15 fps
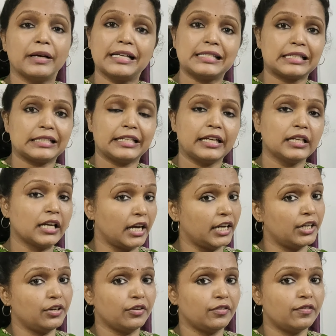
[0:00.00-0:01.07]
by certain
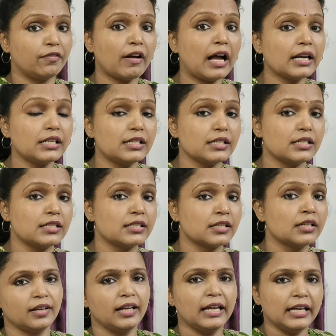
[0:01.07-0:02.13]
kind of factors.
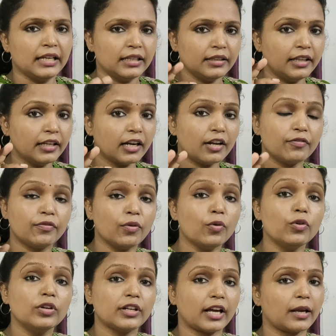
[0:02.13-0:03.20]
There are
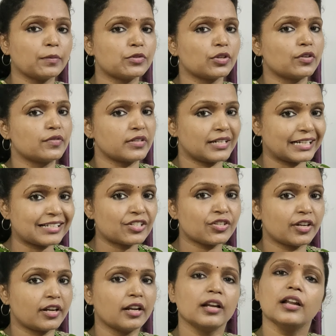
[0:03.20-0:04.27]
four types of
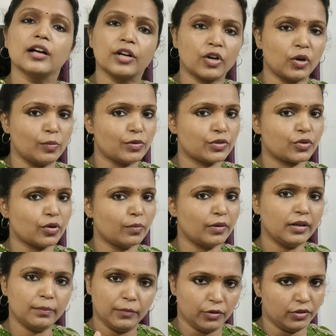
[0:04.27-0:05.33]
structural
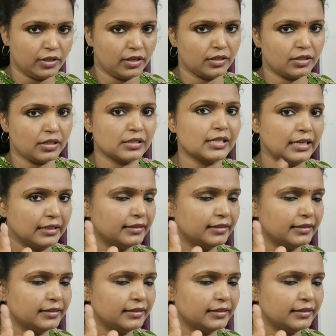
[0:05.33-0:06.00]
chromosomal mutations.